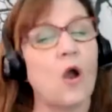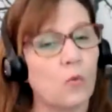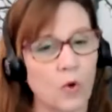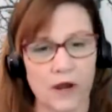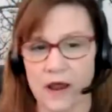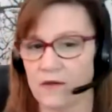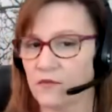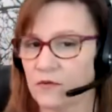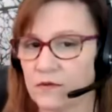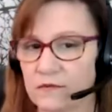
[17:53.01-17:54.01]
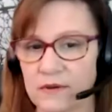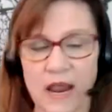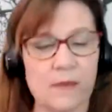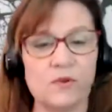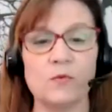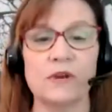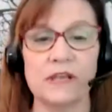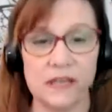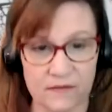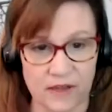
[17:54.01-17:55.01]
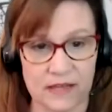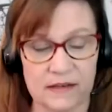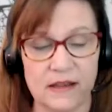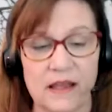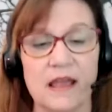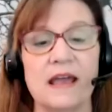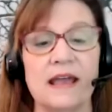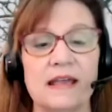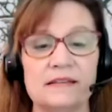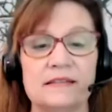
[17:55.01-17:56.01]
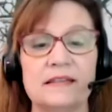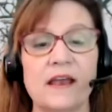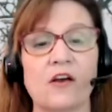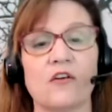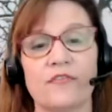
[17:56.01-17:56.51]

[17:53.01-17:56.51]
whatever name you want to give it, is there.